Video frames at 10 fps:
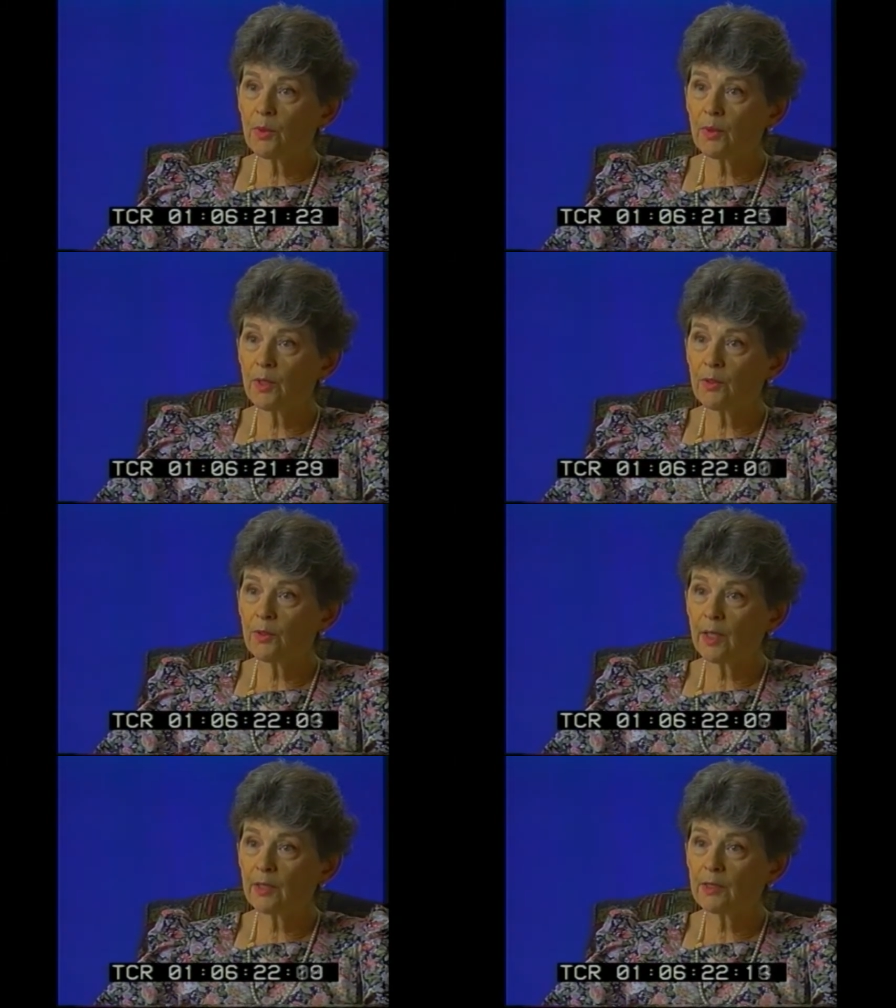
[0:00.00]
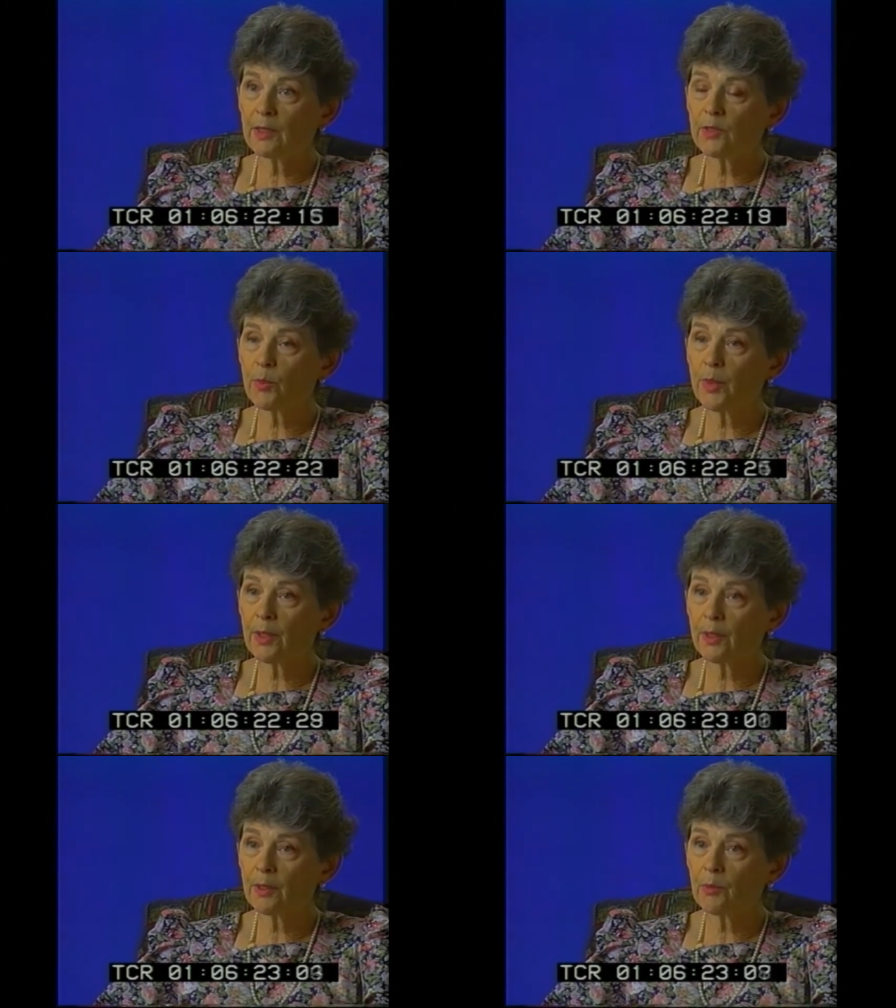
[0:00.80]
in the United States of
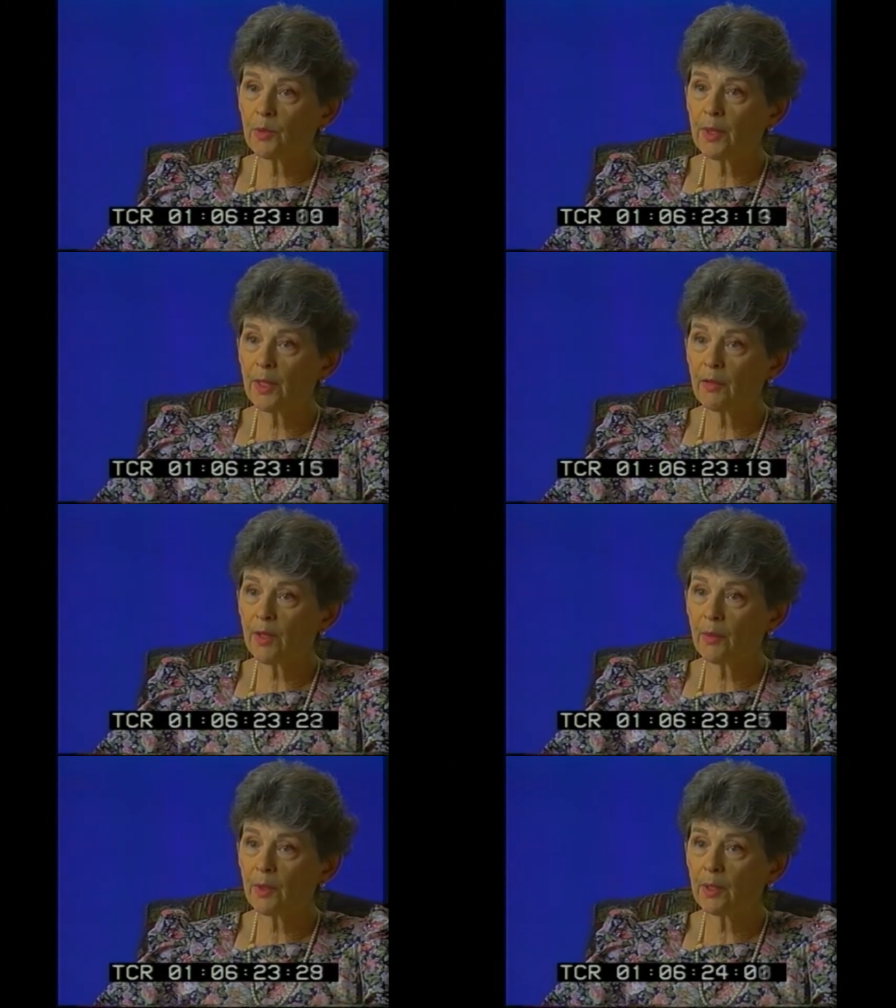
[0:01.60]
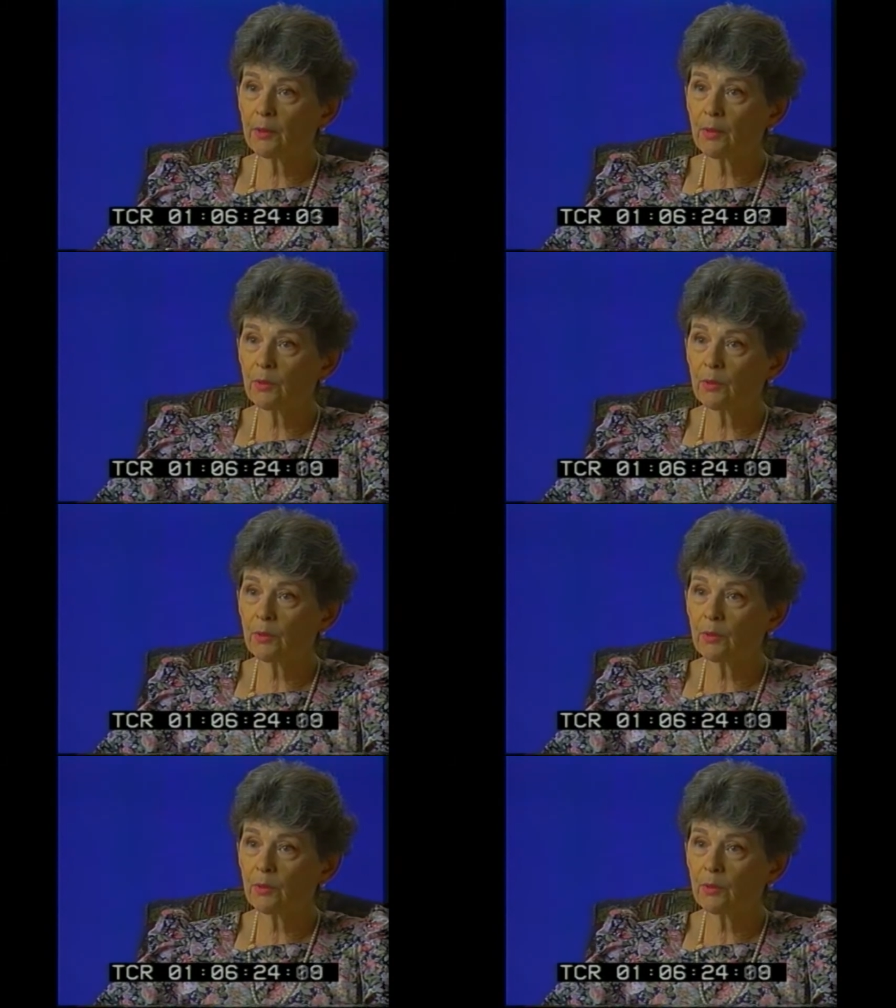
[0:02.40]
America would behave that way